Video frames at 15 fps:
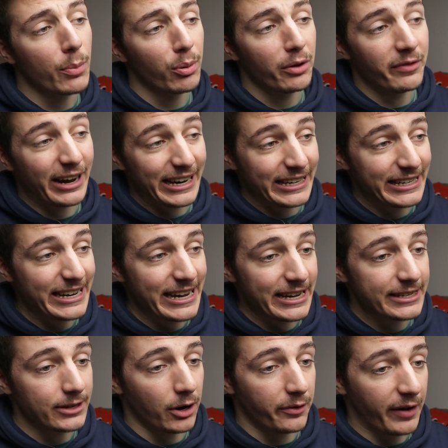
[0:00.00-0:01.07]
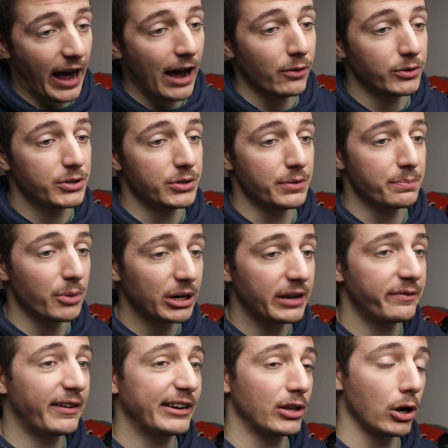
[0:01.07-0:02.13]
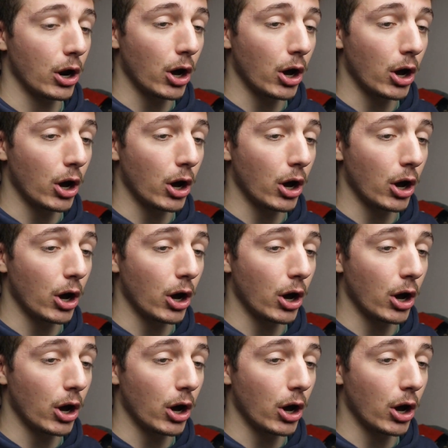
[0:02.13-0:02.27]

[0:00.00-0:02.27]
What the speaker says: couple of ideas of how to modify the